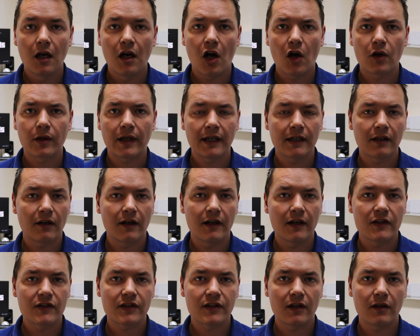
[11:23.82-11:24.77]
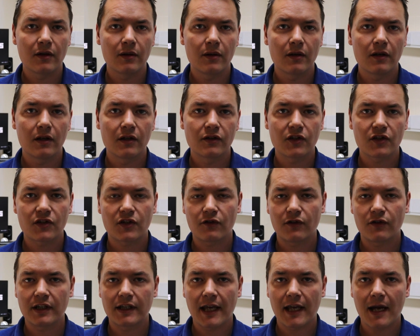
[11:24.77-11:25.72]
Okay guys, so just to
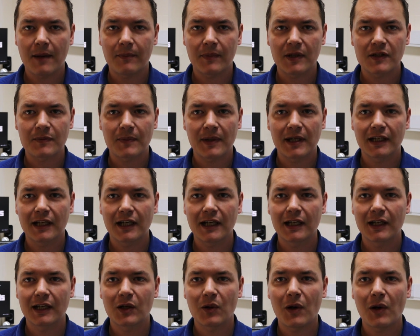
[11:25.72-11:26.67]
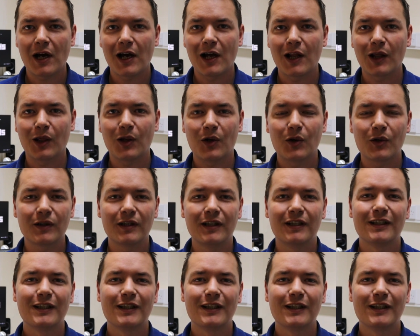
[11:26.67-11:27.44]
recap, it's been a quite long